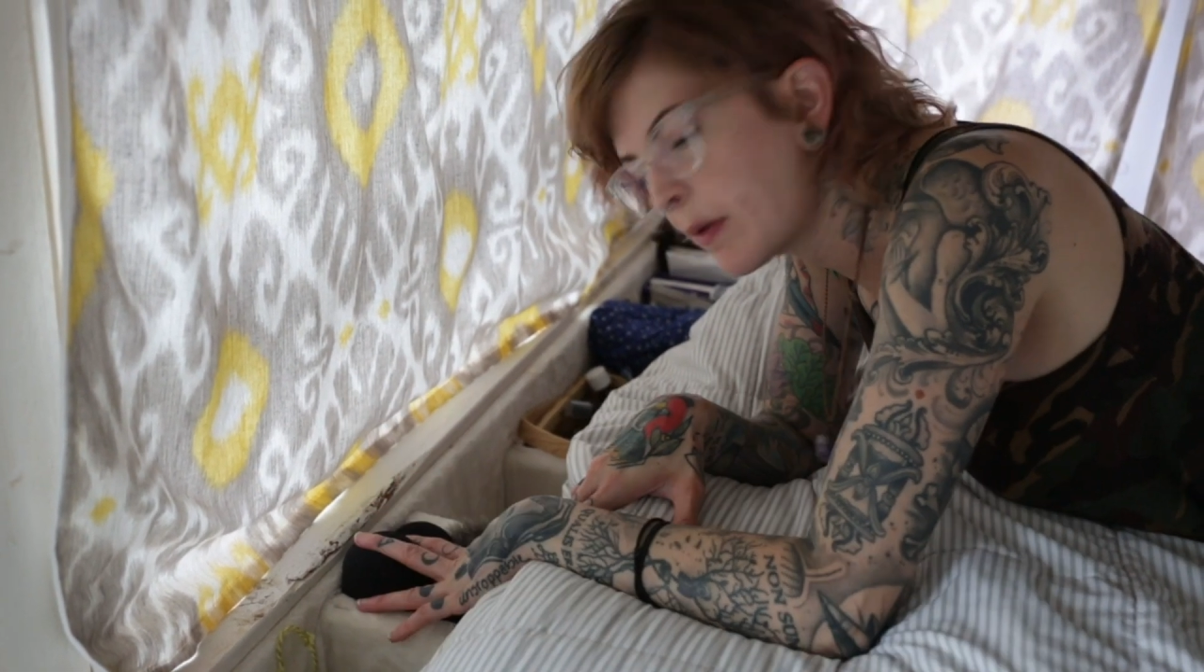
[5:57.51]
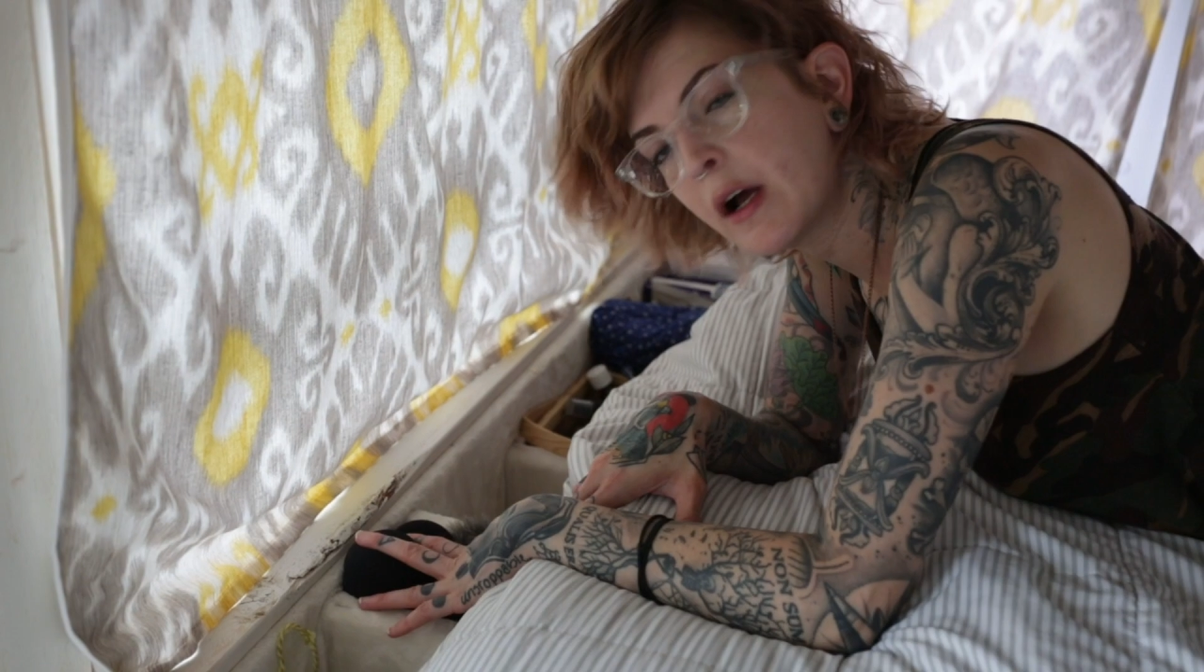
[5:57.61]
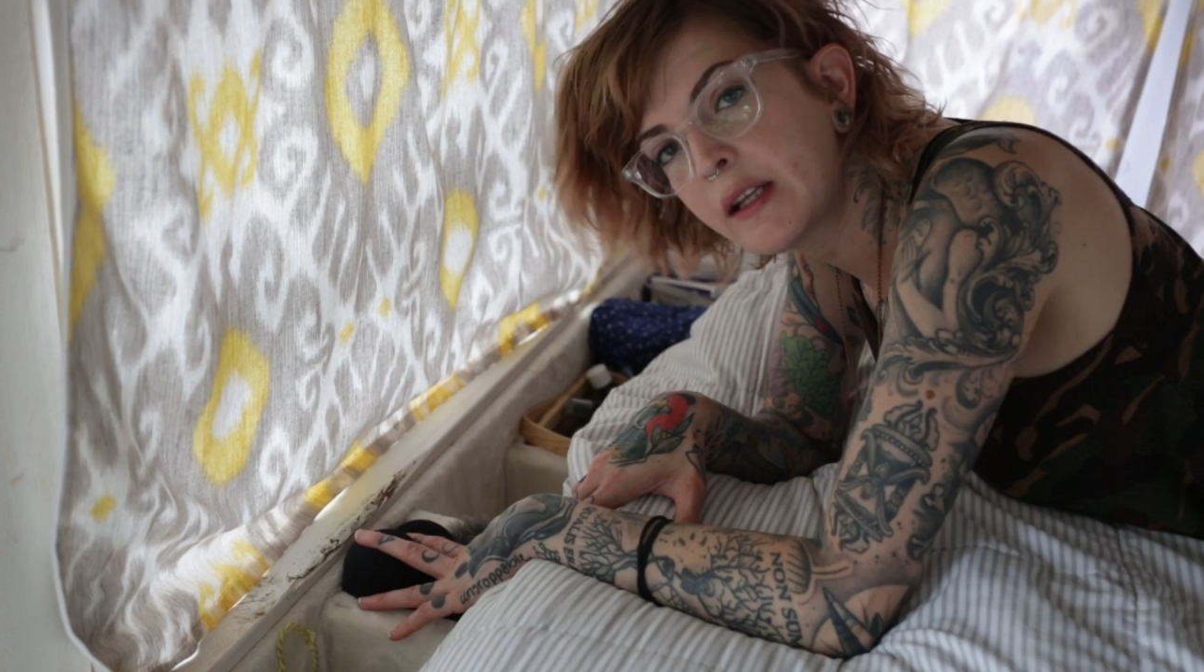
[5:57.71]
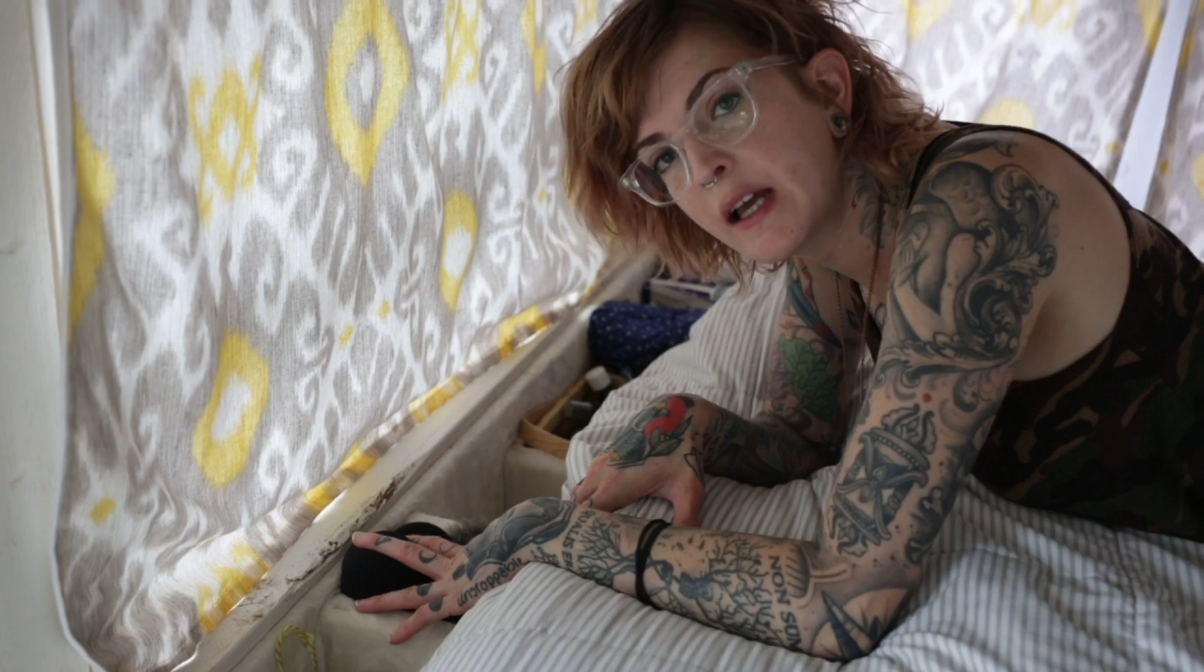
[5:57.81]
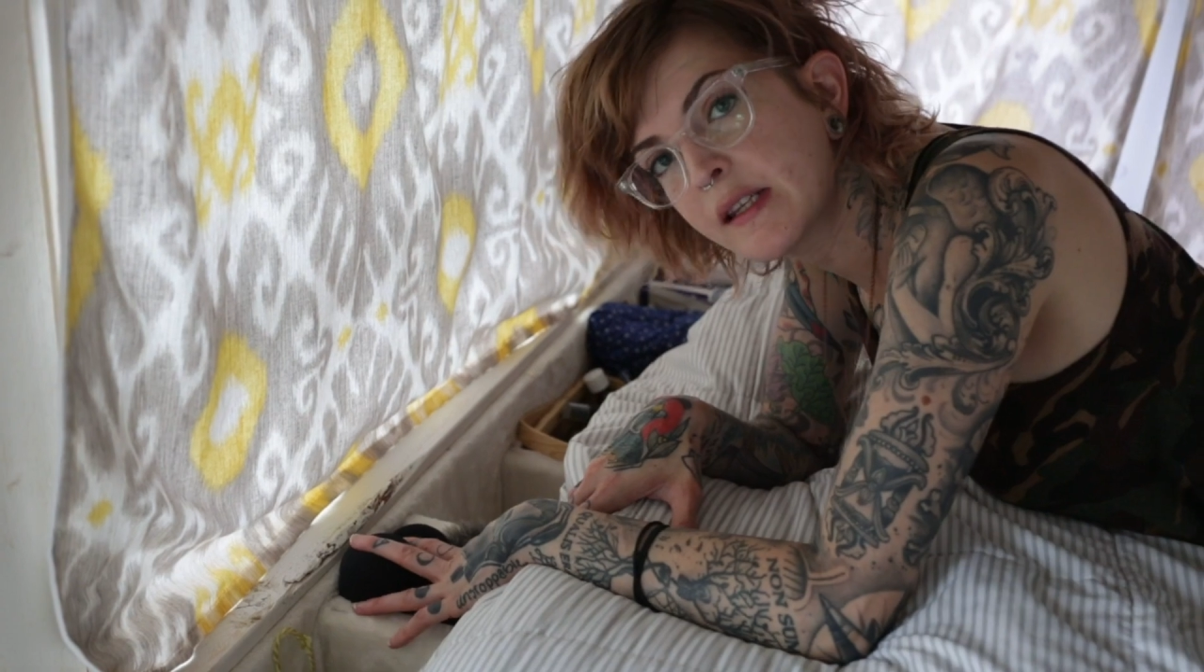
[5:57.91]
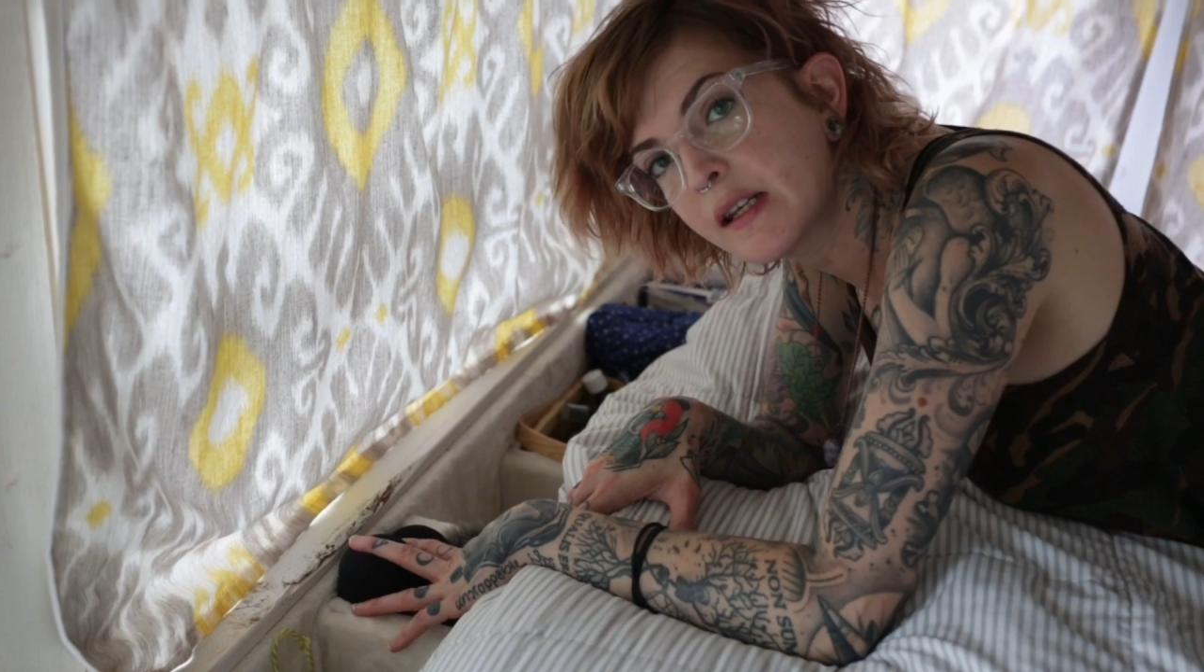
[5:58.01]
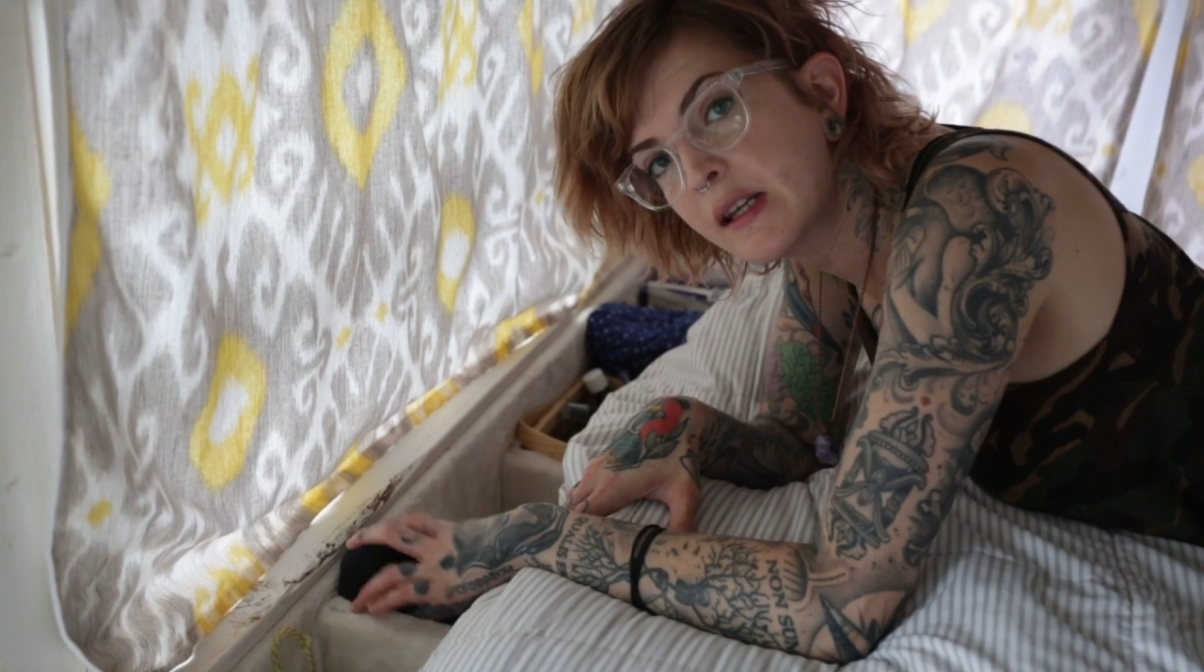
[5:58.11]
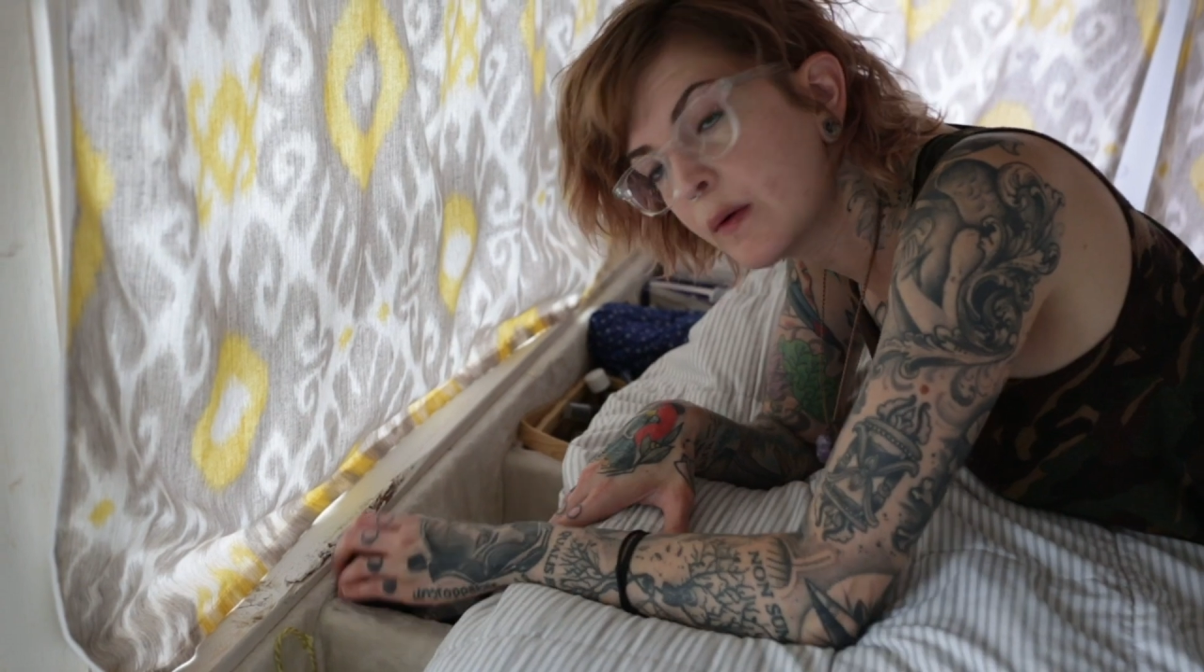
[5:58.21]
podcasting